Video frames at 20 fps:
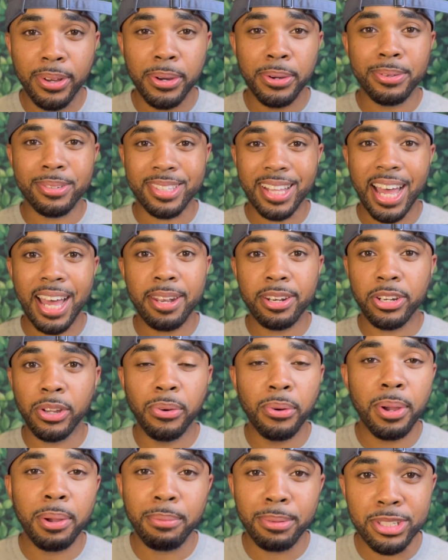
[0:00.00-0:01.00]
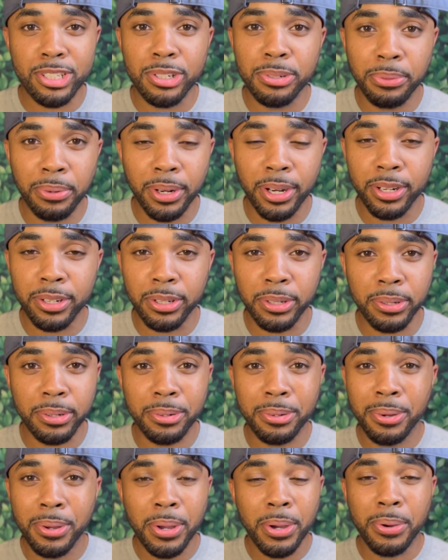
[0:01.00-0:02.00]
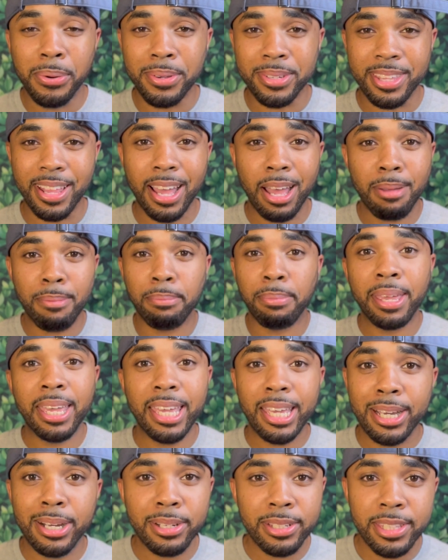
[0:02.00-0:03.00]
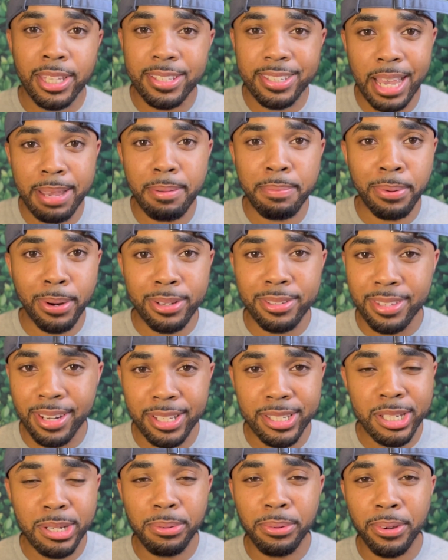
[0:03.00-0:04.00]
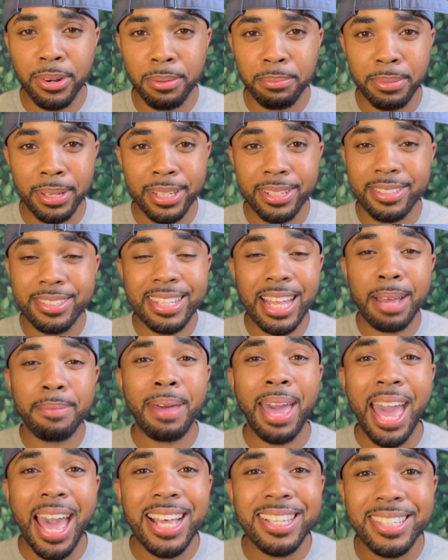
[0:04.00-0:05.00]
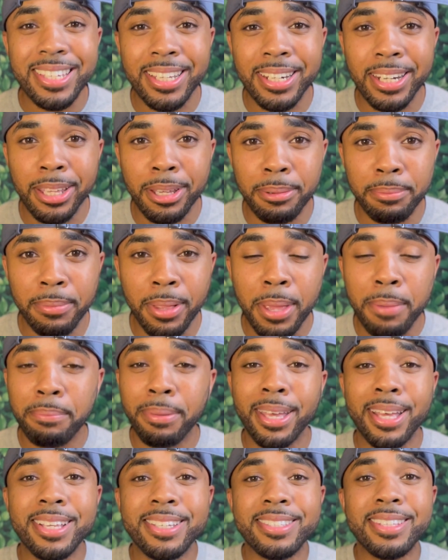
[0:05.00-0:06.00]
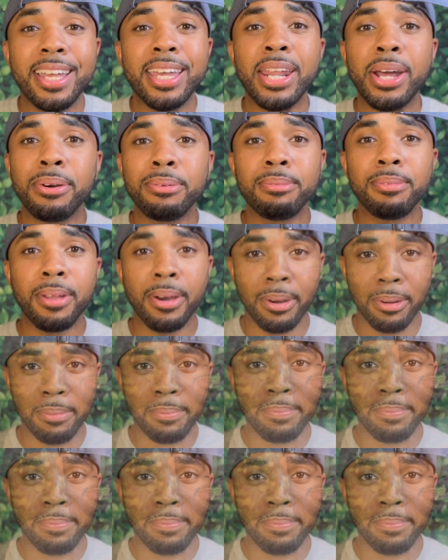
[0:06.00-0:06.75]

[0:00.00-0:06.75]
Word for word: who's not doing what you want to do, who is not being the type of person that you want to be. Stop asking them because they don't know.